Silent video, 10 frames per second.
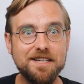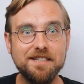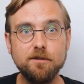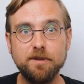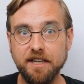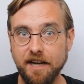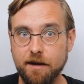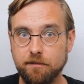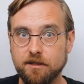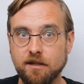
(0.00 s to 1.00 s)
may still be a
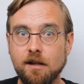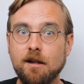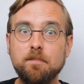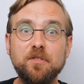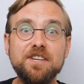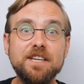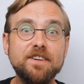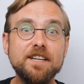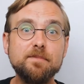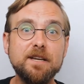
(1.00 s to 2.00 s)
gamble, but the
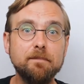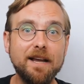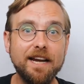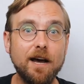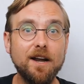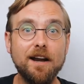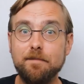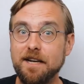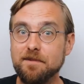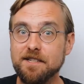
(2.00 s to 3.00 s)
dividends being paid out on
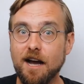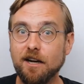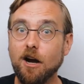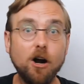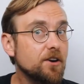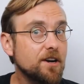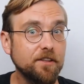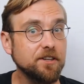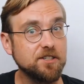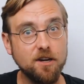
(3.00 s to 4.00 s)
IBM stock are
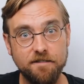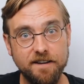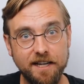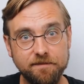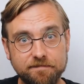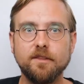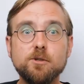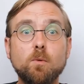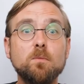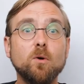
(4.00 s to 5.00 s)
nothing to scoff at.
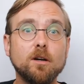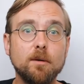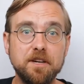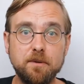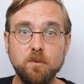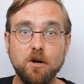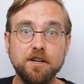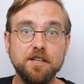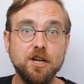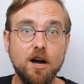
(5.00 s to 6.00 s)
There's one more company we
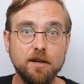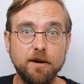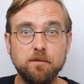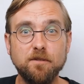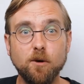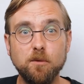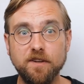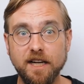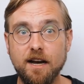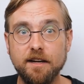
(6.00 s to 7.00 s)
wanted to talk about before
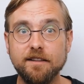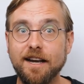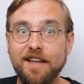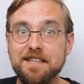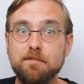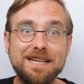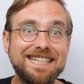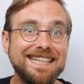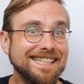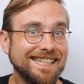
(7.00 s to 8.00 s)
moving on, and that's
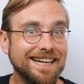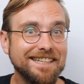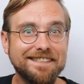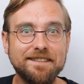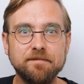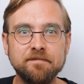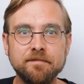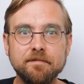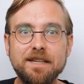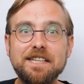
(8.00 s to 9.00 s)
BTCS.
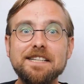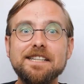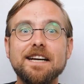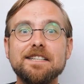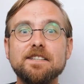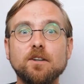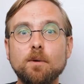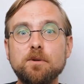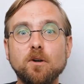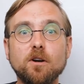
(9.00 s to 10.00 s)
BTCS is a
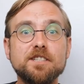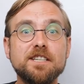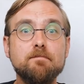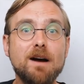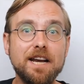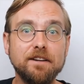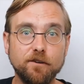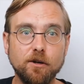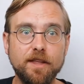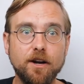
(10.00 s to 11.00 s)
cryptocurrency mining
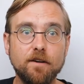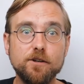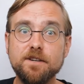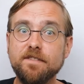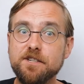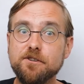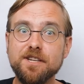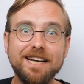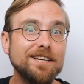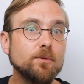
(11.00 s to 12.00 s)
firm that offers
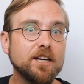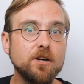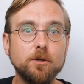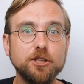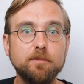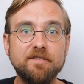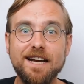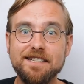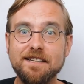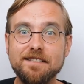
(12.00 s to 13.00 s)
investors indirect ownership of
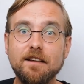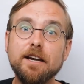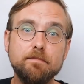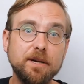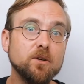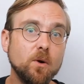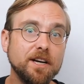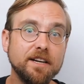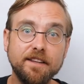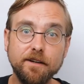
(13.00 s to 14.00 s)
assets like
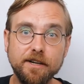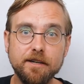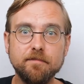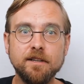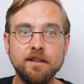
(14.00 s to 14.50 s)
Bitcoin and Ethereum.